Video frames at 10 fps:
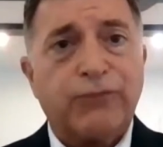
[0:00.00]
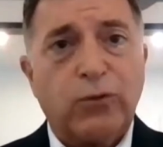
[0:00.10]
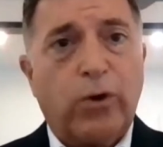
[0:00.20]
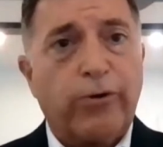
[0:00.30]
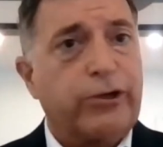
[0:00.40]
to
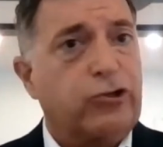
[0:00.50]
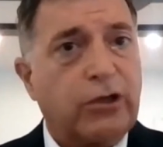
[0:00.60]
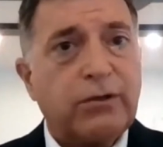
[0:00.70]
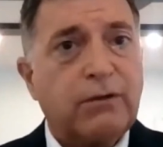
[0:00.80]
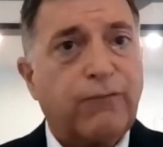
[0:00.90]
worry
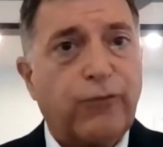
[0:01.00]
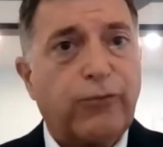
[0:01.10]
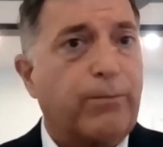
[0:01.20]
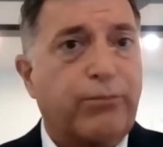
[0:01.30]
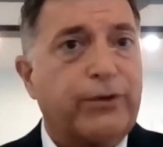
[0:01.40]
just for
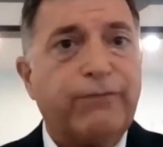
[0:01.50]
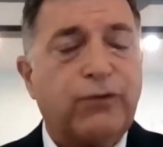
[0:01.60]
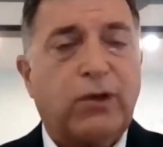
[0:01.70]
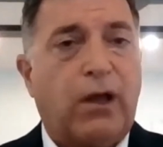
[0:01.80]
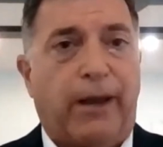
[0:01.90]
a brief
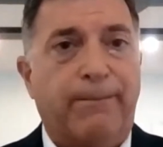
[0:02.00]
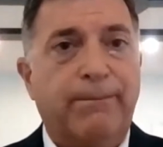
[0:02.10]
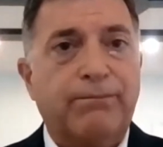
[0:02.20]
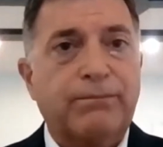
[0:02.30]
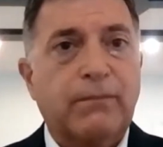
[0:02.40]
time
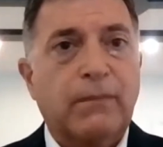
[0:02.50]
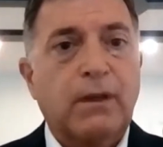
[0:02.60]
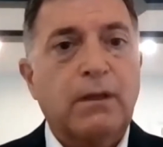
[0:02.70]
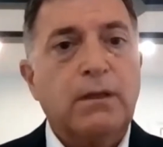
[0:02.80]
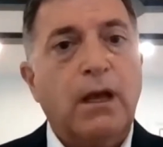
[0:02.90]

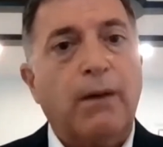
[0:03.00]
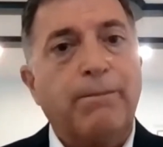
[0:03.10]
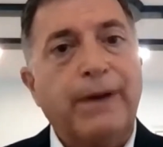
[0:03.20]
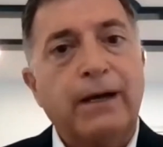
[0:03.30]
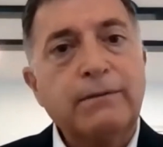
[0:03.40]

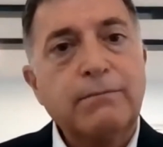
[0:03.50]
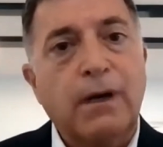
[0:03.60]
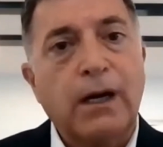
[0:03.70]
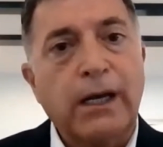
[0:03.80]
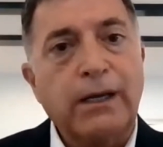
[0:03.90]
about
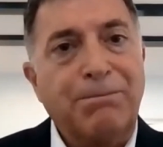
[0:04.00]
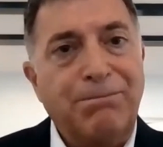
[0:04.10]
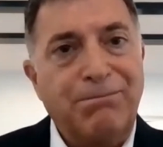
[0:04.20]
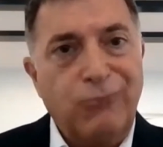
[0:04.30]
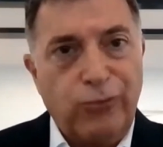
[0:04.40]
my
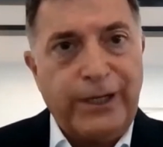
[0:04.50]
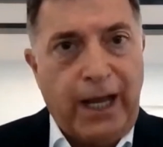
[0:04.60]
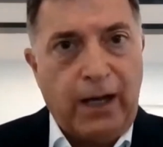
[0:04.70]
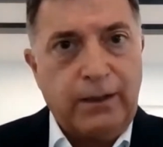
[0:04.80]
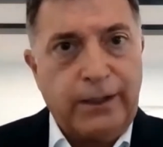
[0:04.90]

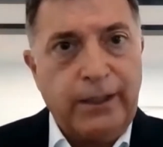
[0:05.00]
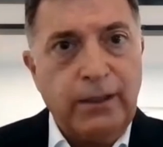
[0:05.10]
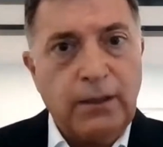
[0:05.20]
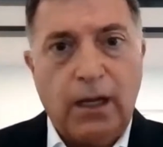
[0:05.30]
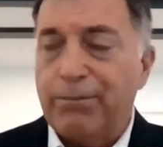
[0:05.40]

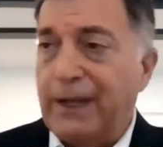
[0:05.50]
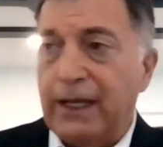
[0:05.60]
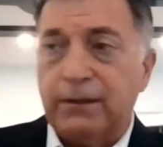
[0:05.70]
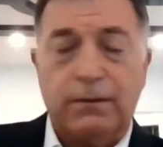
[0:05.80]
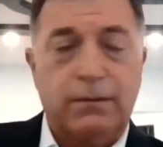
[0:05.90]
reality, I'm
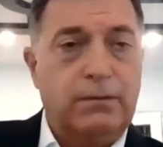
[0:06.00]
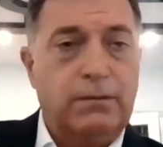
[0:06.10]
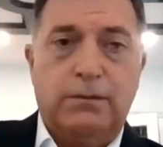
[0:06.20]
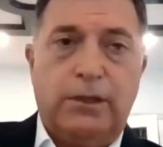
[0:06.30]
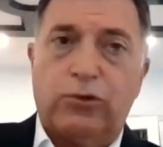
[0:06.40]
not
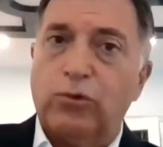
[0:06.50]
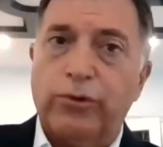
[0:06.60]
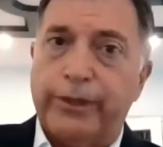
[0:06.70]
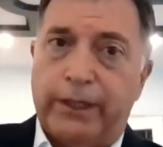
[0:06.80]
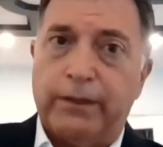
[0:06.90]

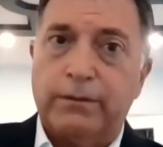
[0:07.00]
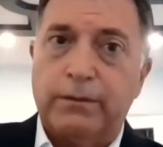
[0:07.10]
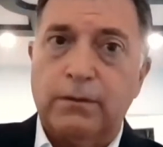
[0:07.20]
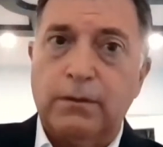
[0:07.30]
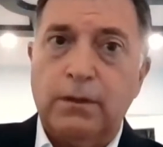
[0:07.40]
ignoring it.
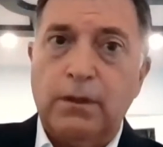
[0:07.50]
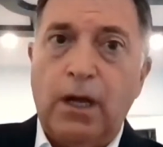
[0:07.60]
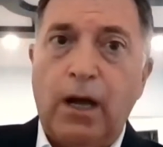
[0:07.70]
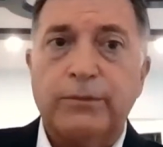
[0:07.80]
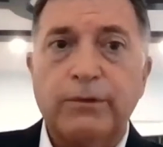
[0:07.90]

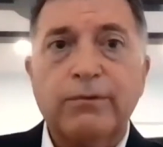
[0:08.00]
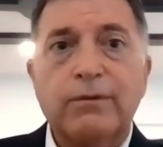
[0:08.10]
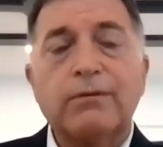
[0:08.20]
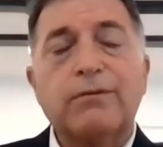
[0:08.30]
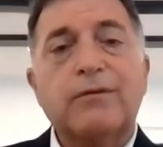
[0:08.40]
I'm
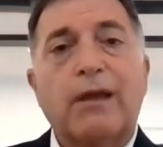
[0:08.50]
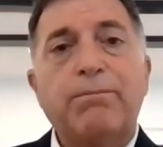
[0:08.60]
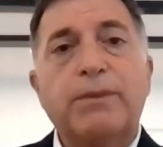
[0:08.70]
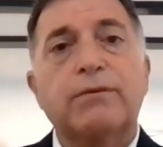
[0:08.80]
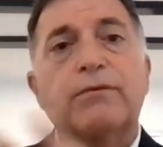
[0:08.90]
just
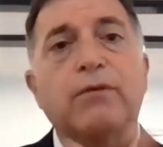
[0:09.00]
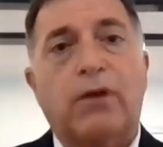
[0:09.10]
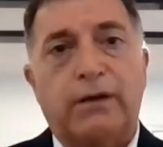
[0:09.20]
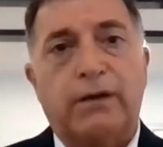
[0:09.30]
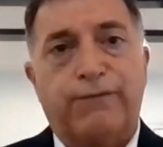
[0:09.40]
stepping
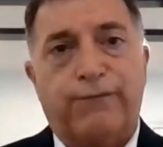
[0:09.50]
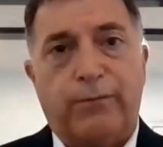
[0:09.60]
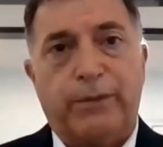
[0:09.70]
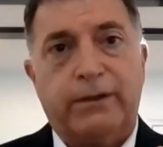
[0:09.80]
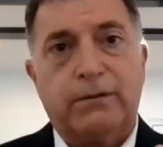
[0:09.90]
aside
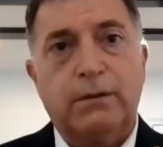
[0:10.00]
from it